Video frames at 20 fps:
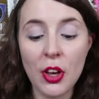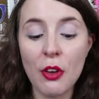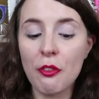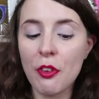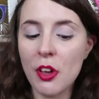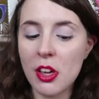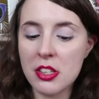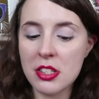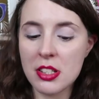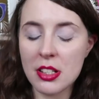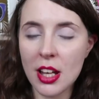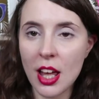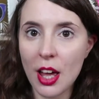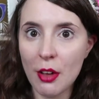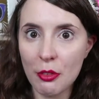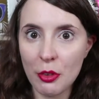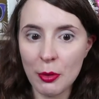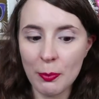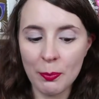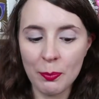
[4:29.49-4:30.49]
her first
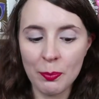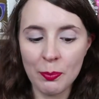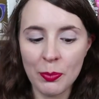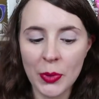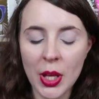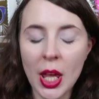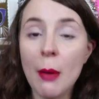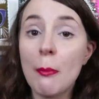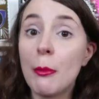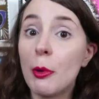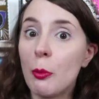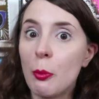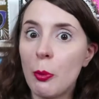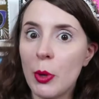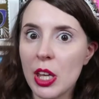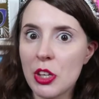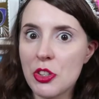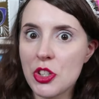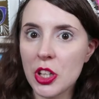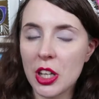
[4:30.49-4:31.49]
love. But
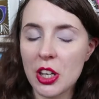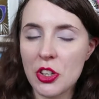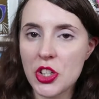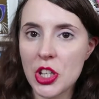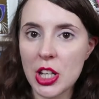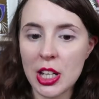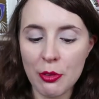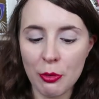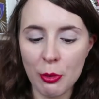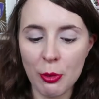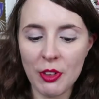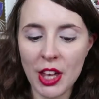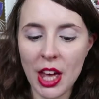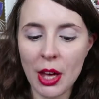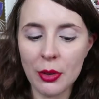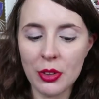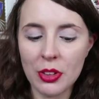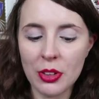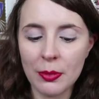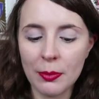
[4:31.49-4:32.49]
which can she live
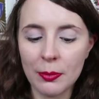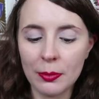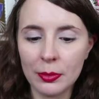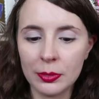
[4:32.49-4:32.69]
without?